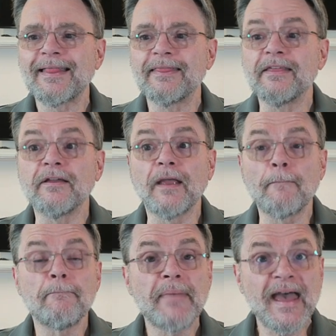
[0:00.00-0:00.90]
The
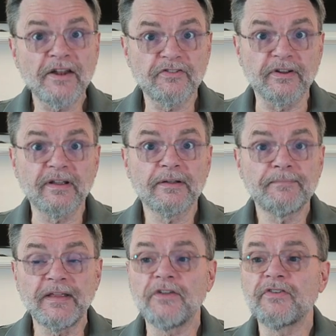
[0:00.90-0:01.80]

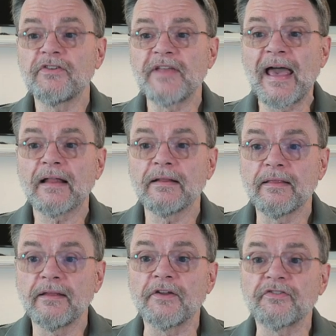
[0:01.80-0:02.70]
magic is exactly
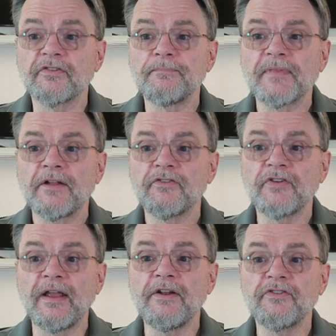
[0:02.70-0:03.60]
this:
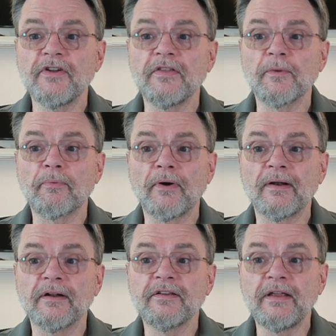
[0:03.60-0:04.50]
changing the
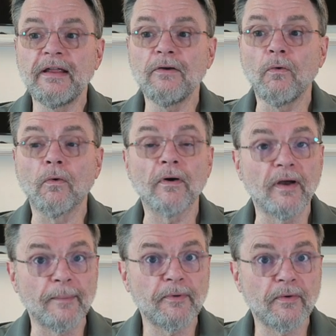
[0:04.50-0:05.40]
product key or
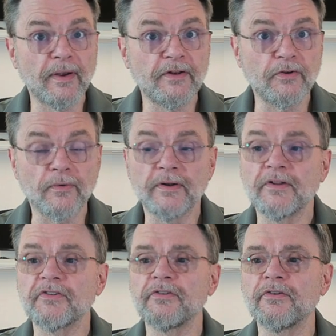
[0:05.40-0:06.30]
upgrade your
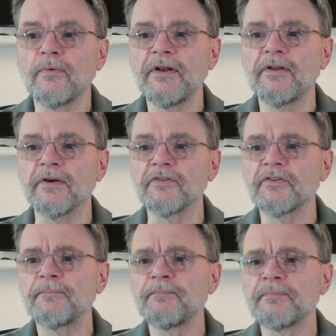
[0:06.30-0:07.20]
edition of Windows.